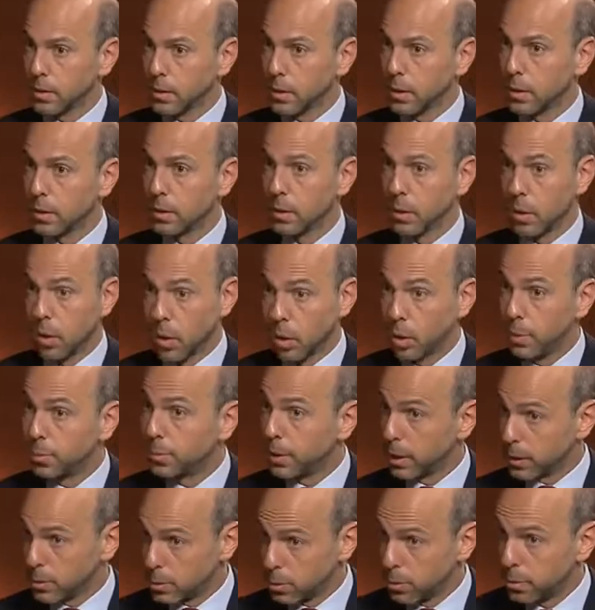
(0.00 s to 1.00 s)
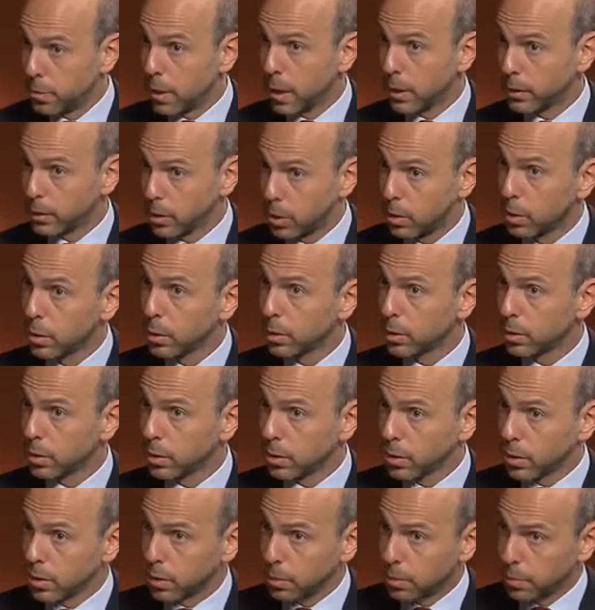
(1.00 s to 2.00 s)
Is there a hope that you might go on
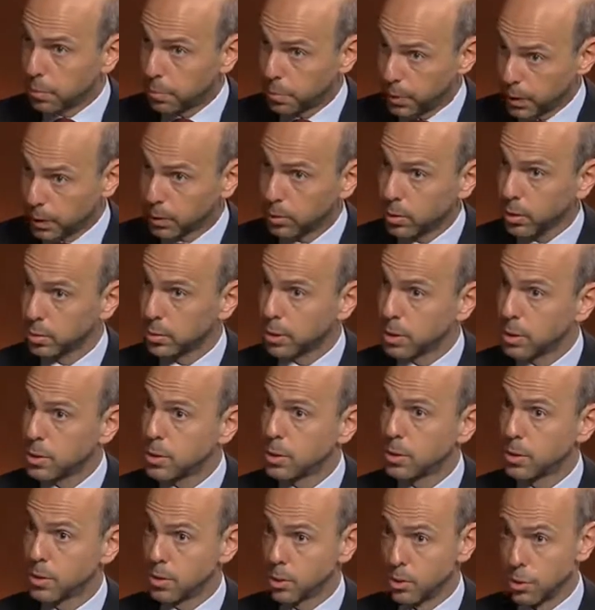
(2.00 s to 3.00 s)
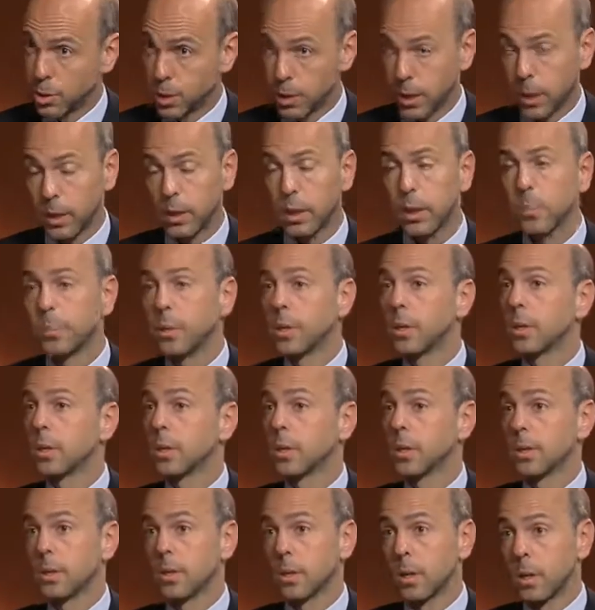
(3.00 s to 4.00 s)
a pilgrimage to China,
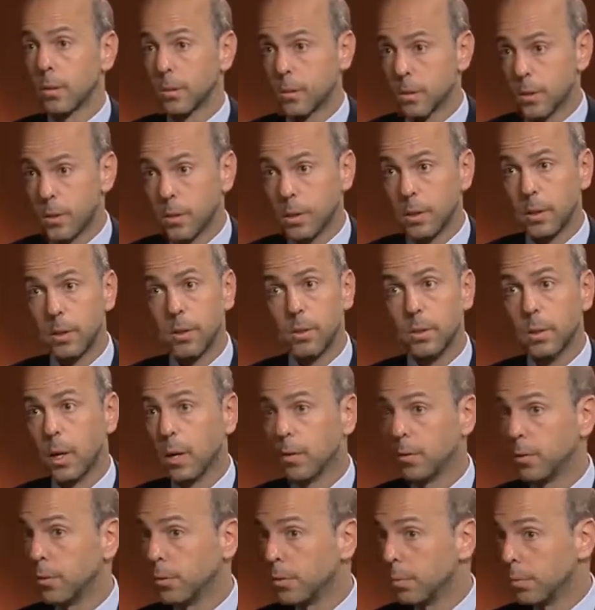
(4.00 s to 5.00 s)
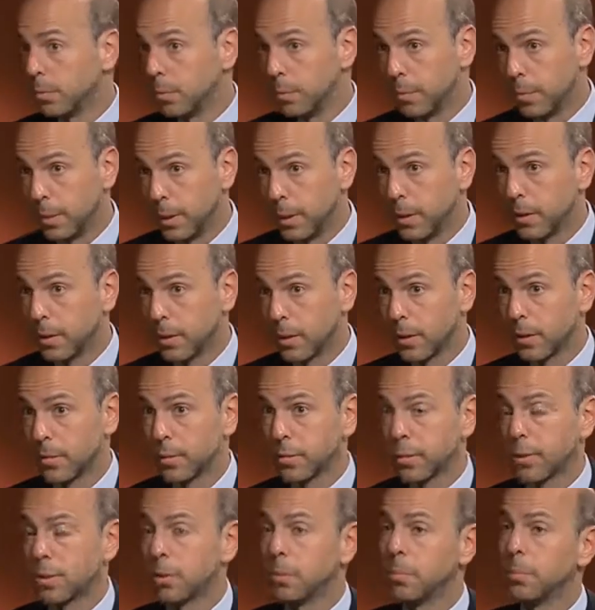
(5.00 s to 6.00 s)
because obviously you haven't been
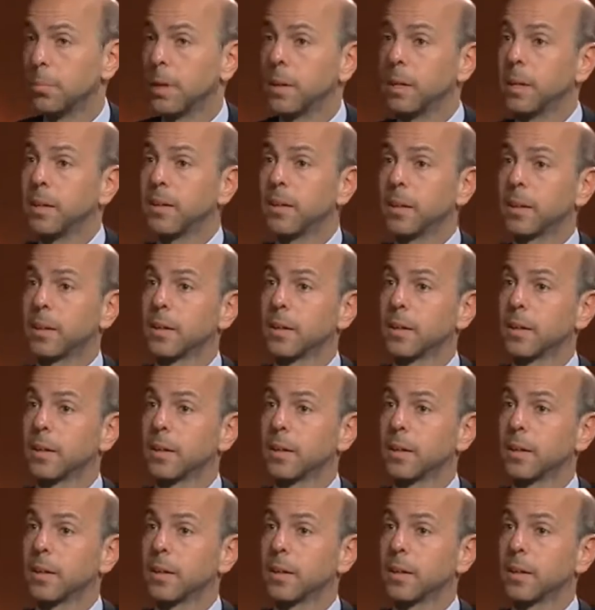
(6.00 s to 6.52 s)
there for many decades?